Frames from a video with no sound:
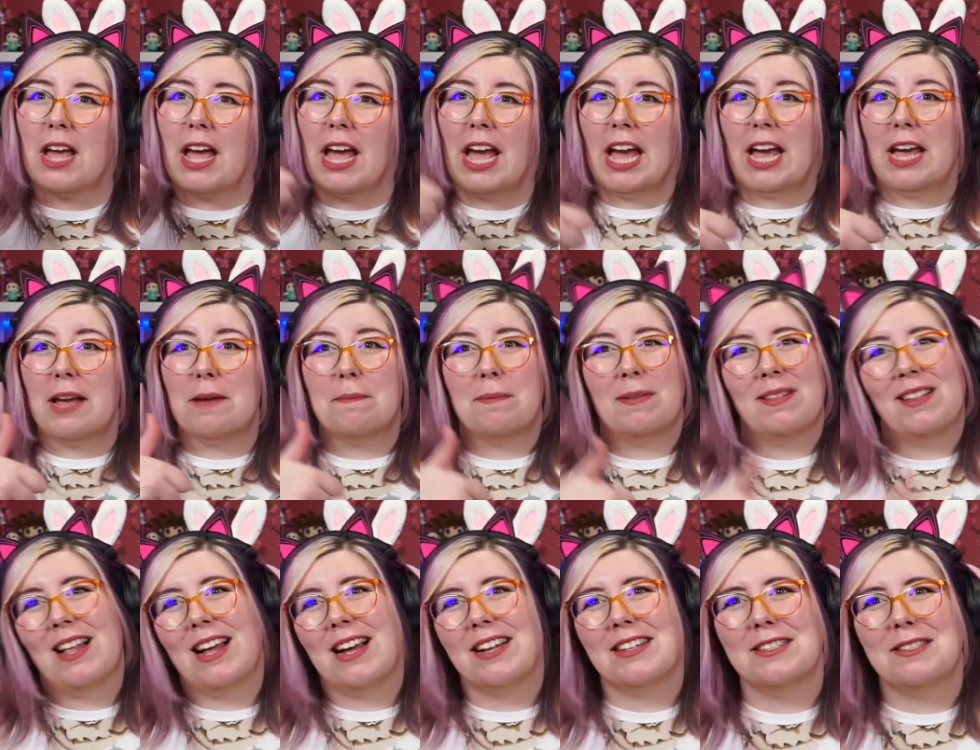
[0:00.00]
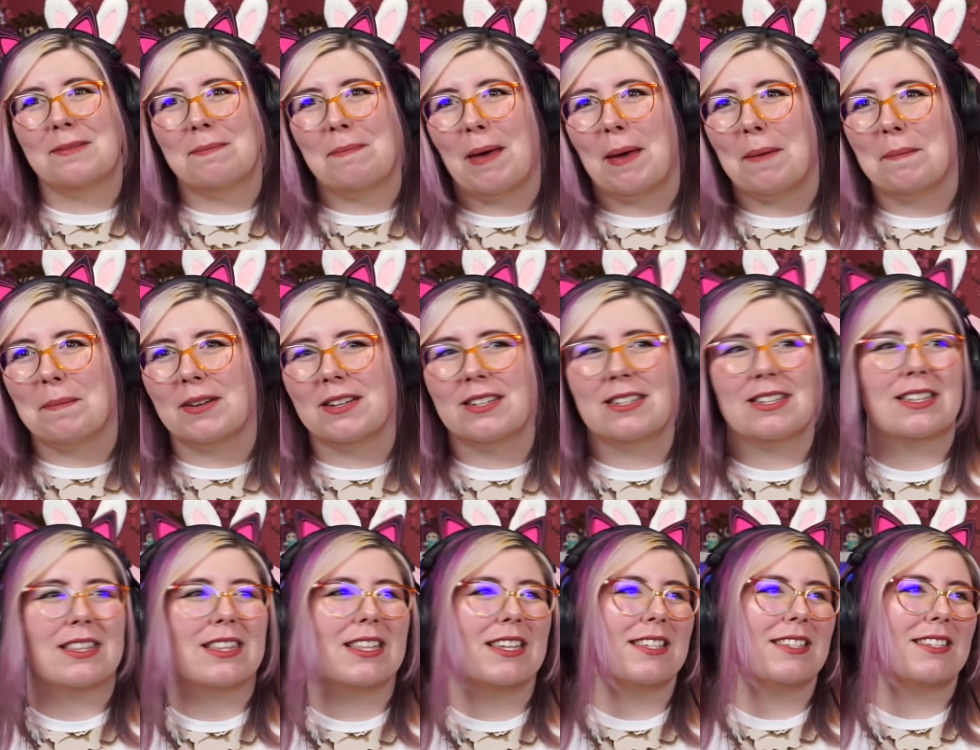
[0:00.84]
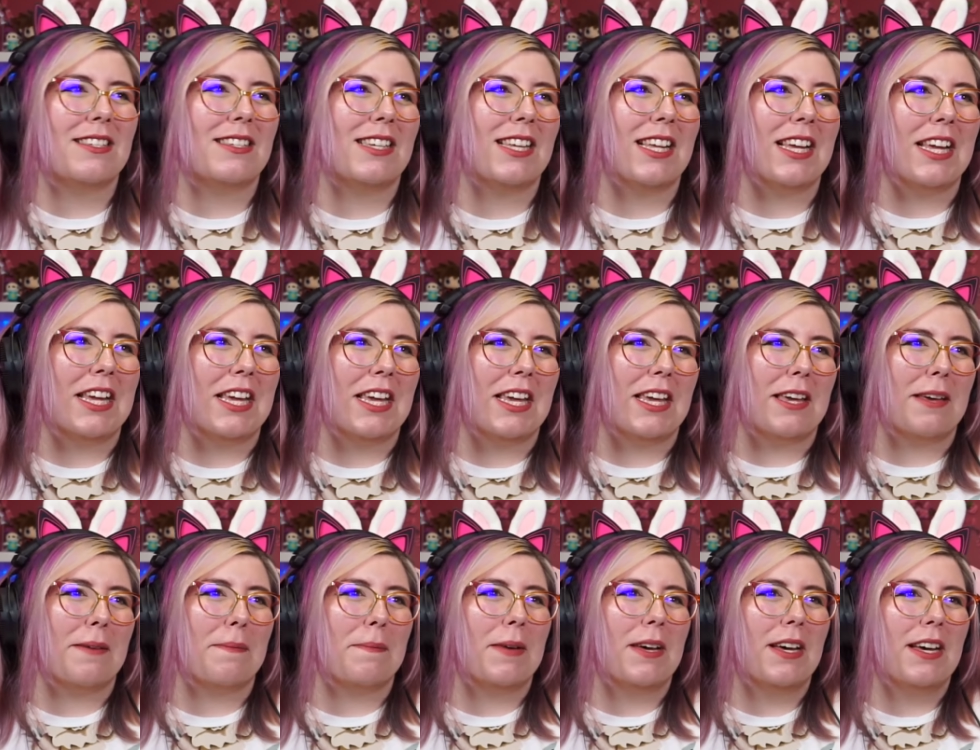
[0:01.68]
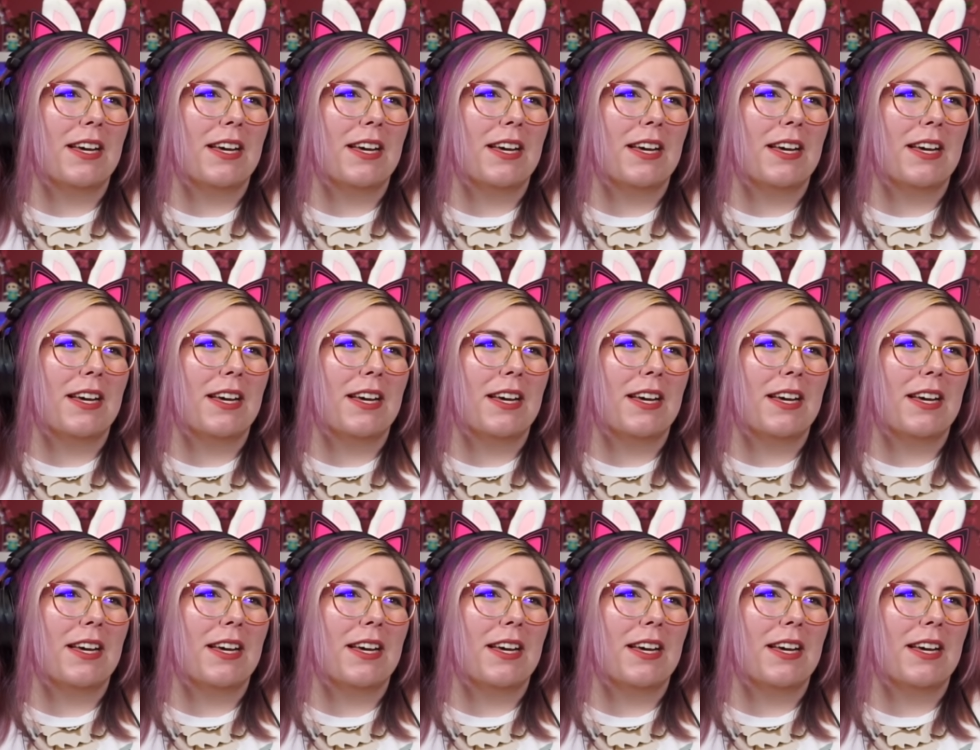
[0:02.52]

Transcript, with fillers: A plus member to this team.